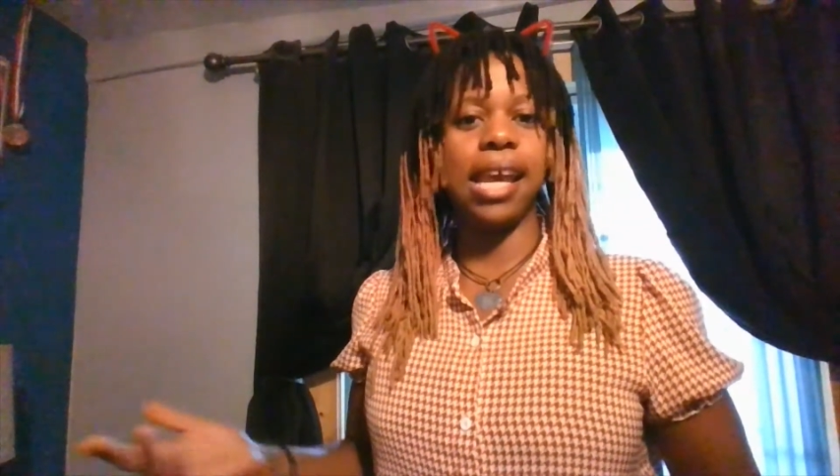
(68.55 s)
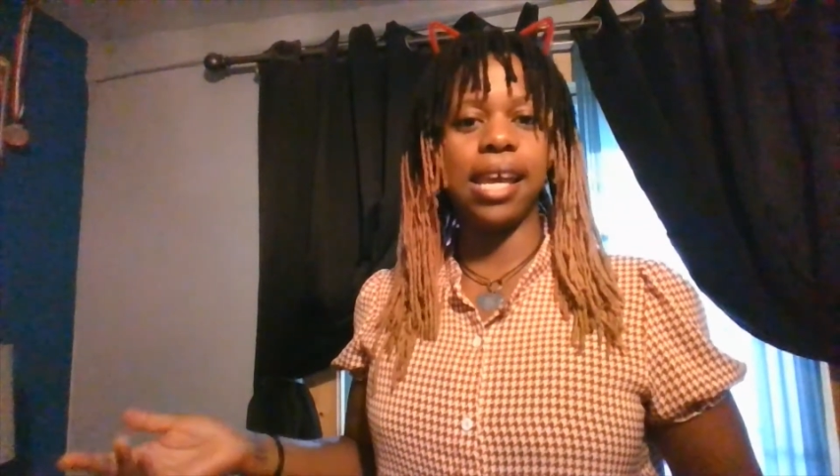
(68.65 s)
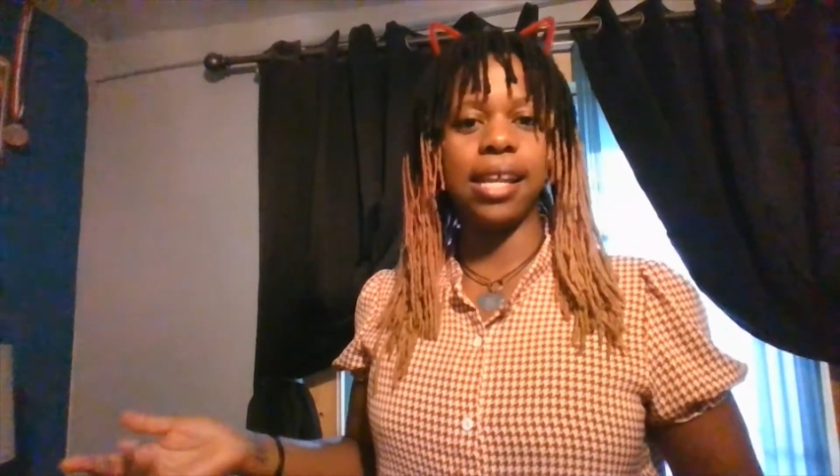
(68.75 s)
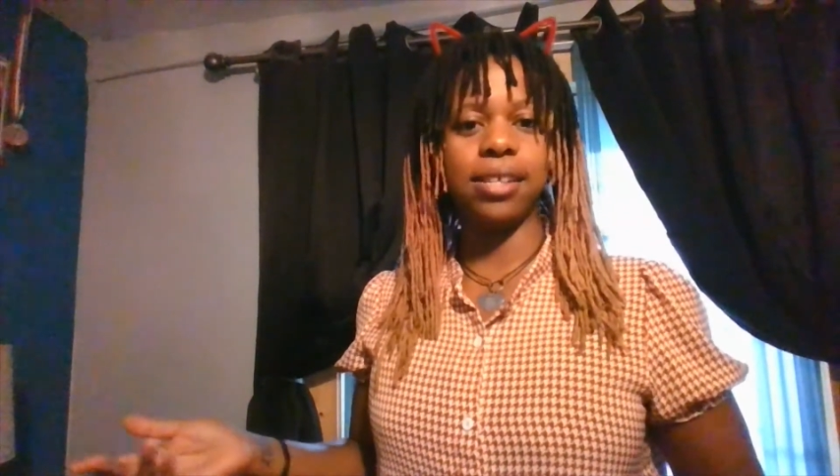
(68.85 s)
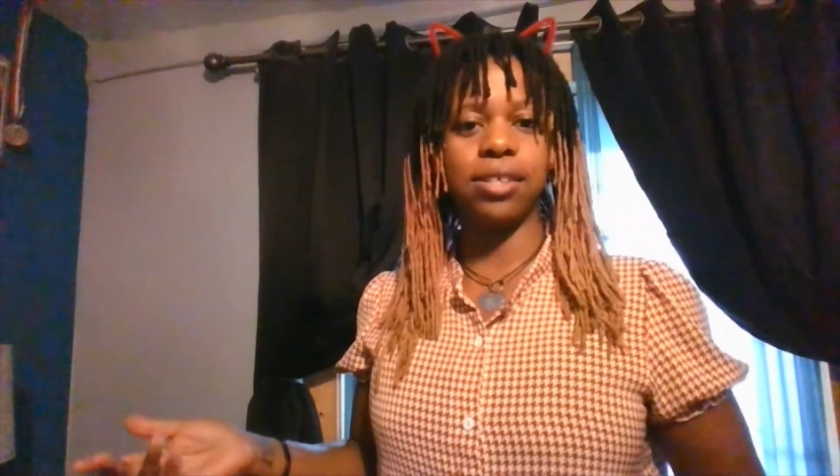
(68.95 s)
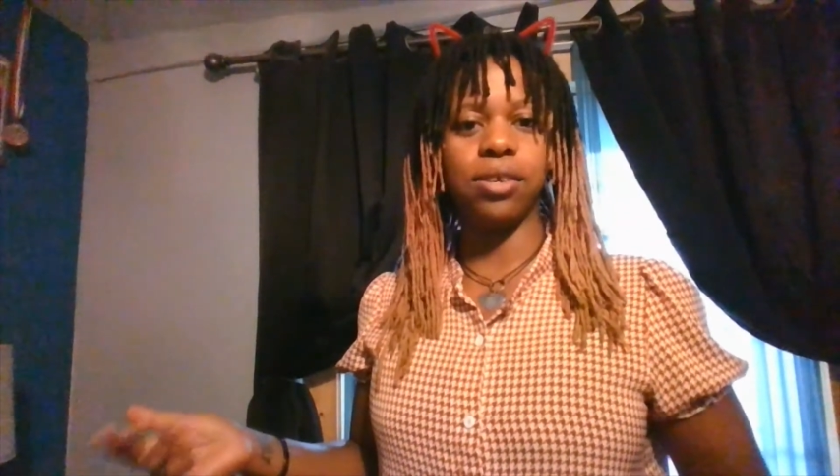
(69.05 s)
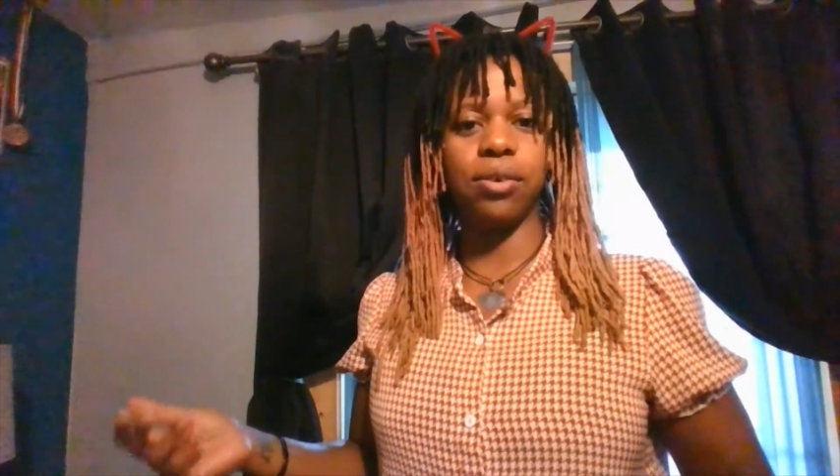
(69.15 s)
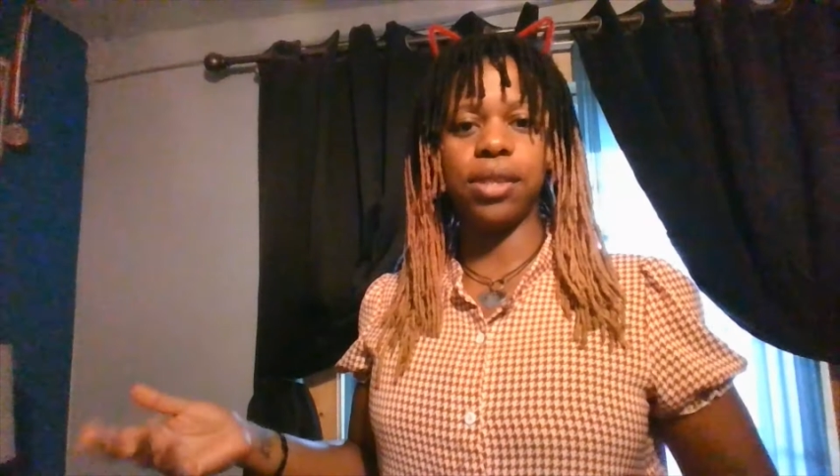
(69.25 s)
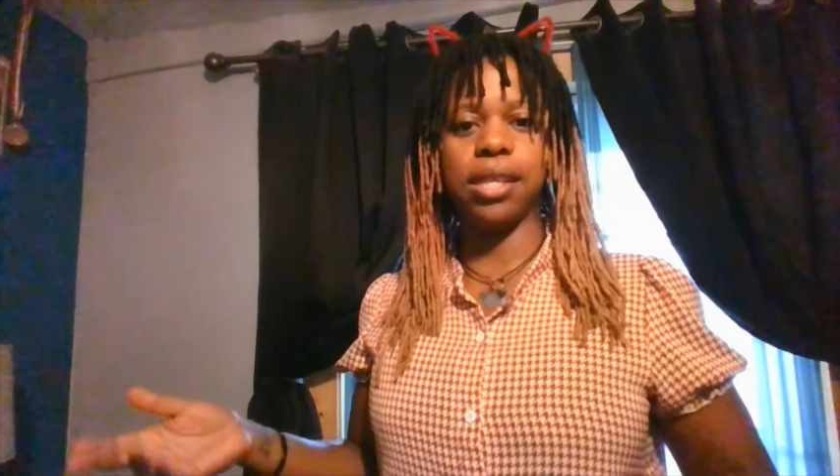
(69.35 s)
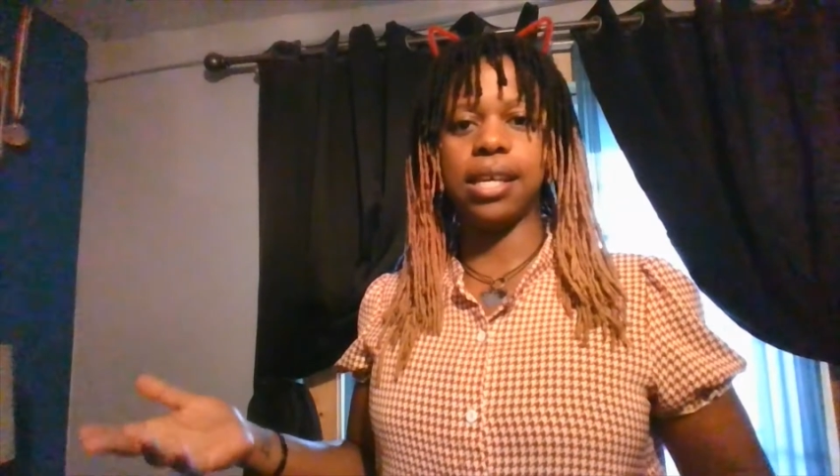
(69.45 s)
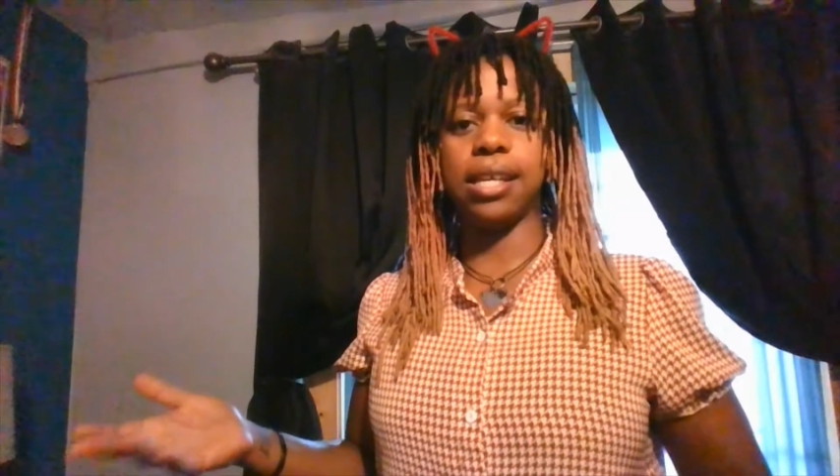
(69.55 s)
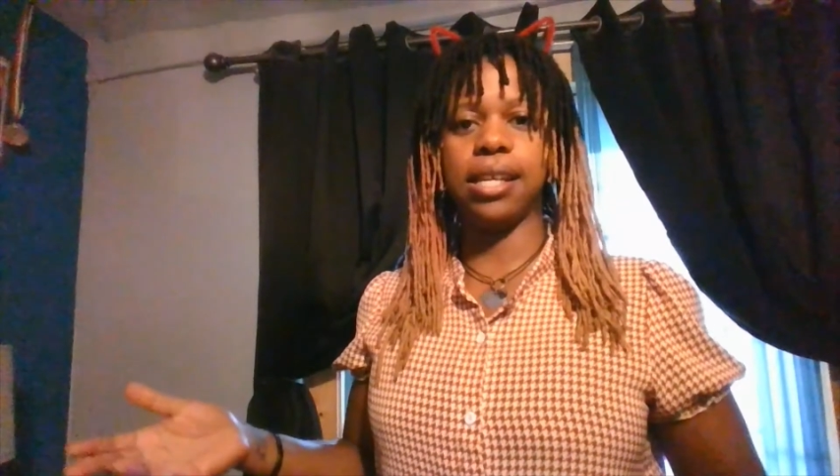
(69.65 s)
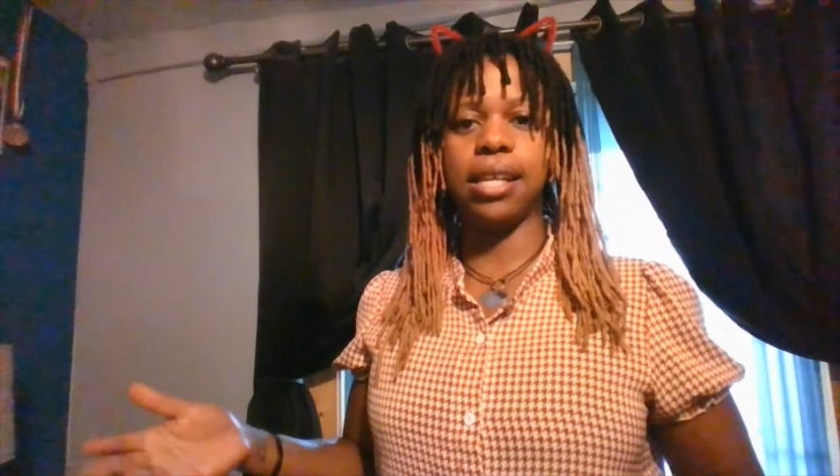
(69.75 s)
And so the